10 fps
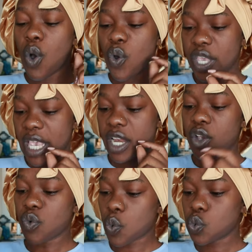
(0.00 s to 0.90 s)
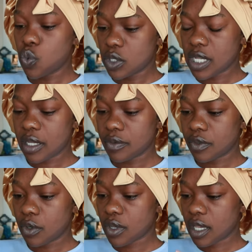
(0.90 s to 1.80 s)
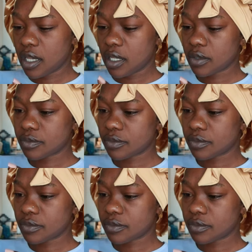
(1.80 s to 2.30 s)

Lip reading: organic rose water. Okay.